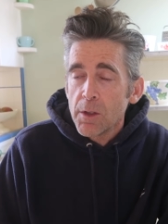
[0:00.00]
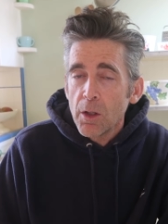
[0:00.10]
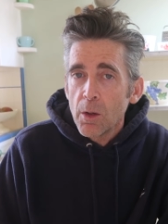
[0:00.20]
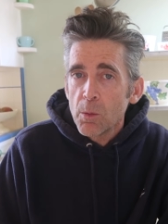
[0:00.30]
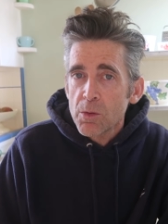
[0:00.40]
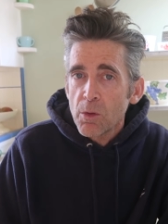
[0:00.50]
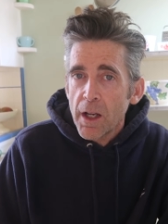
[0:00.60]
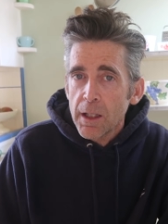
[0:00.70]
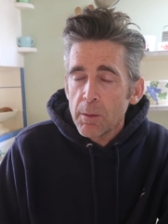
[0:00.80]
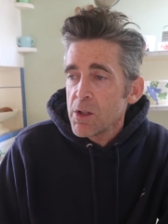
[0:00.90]
you know, was
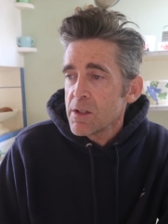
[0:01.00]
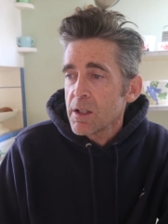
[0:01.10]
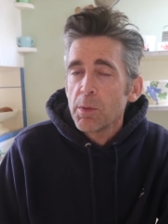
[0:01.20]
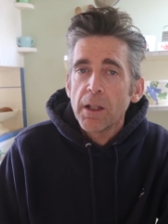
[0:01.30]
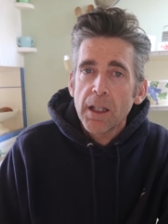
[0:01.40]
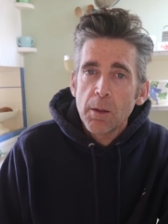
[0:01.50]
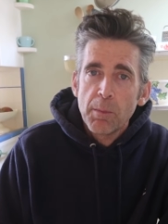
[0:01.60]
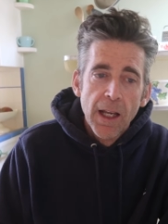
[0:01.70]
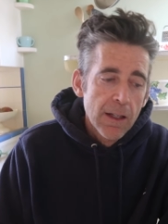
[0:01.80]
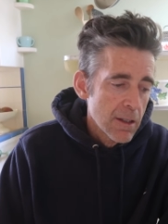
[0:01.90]
writing music, playing in
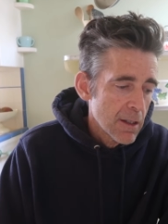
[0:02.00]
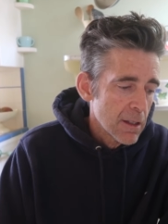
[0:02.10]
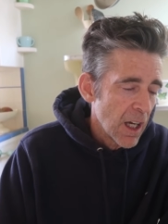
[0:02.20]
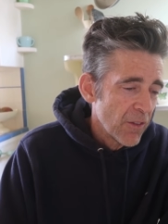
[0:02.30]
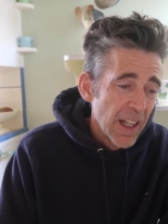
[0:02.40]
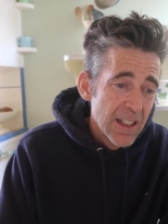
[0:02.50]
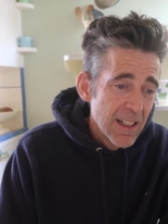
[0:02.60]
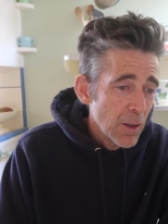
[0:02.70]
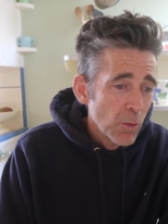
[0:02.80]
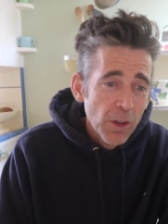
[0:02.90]
bands and stuff, and
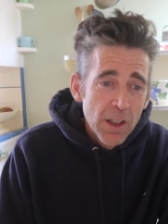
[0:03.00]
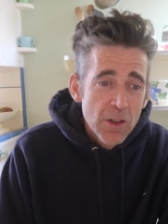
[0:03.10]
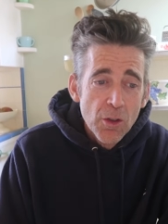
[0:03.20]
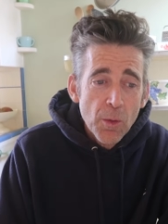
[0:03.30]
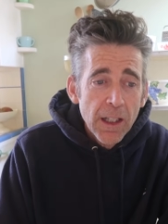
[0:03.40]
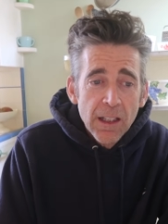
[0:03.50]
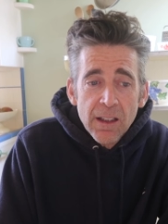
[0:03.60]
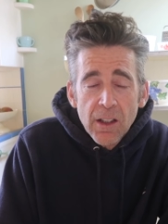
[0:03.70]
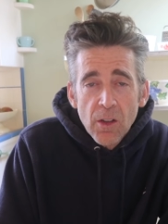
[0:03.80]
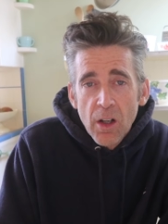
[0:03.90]
didn't really do
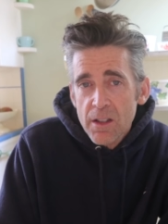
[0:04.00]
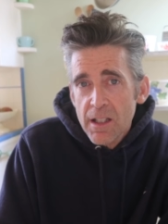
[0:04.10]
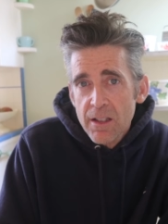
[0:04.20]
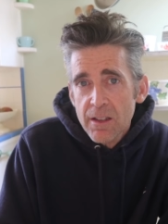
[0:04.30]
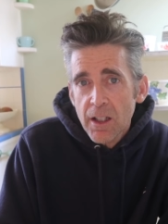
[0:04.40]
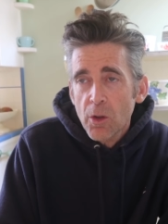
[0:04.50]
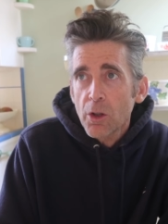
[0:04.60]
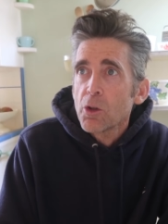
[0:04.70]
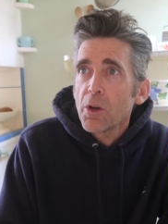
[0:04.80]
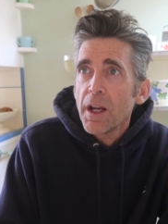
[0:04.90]
anything artistic
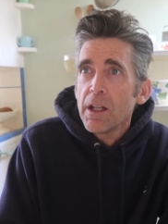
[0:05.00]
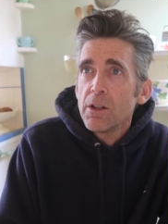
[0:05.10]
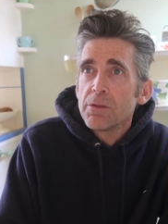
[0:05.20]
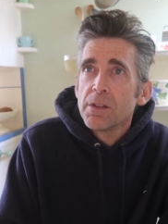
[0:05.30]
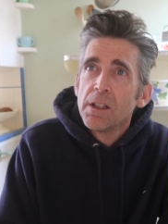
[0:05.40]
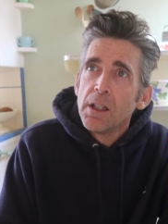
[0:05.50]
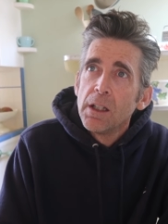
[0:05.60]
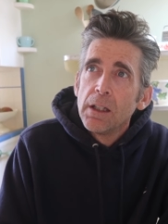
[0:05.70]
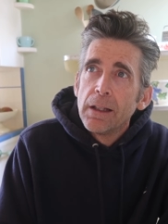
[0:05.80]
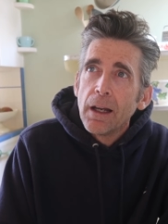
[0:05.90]
or creative
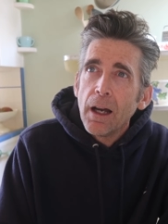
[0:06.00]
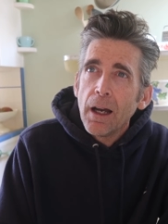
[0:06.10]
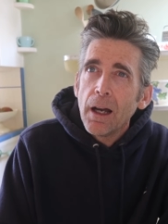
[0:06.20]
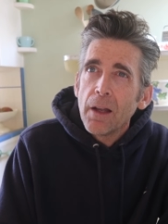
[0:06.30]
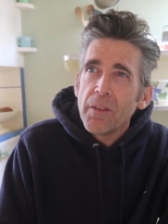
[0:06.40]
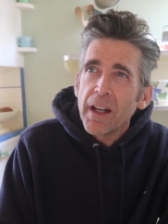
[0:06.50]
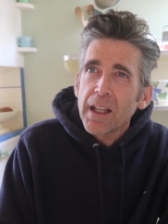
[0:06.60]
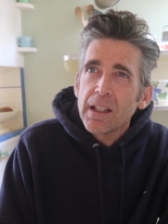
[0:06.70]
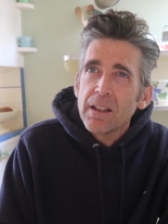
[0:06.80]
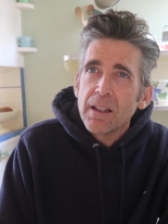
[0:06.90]
uh, that I
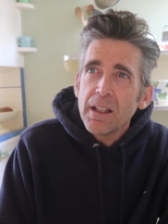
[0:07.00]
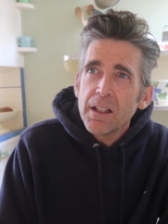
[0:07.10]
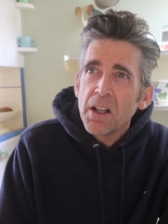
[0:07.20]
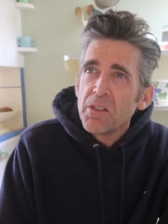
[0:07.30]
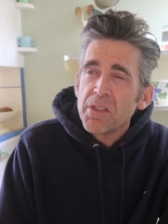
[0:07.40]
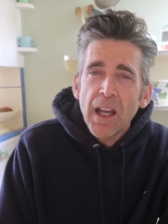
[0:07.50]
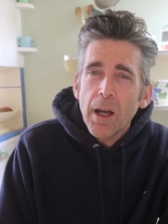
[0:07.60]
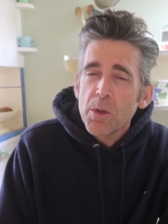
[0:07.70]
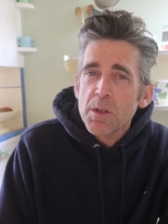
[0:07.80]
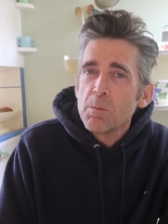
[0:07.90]
can think of.
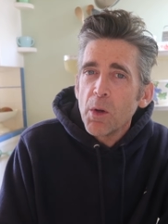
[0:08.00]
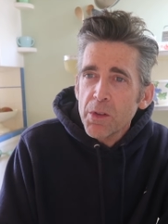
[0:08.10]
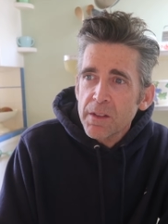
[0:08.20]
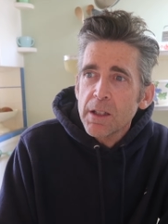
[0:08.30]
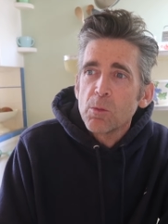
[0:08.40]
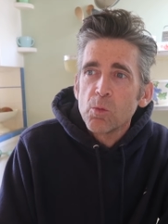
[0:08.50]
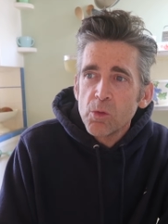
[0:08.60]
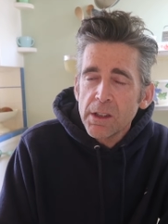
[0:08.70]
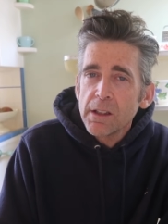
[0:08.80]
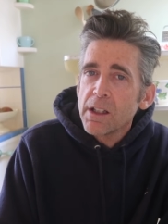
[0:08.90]
Yeah, I was mostly
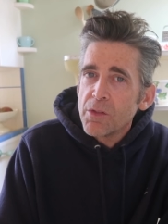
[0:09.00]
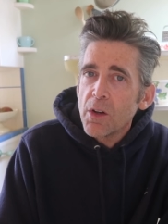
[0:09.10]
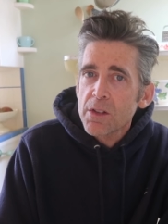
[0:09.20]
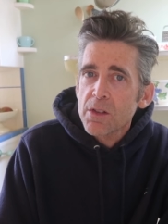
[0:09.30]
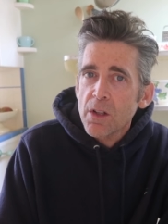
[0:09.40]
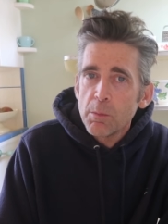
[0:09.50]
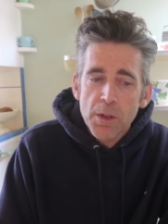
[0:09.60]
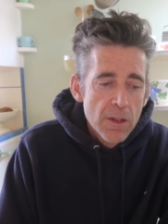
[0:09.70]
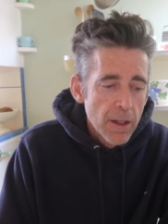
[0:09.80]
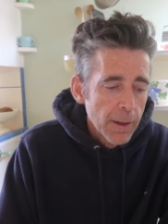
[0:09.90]
really focused on
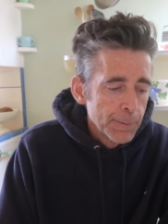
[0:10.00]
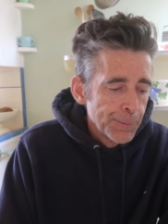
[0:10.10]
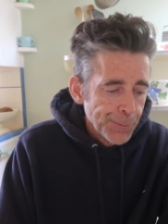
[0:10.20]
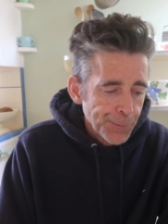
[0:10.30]
music.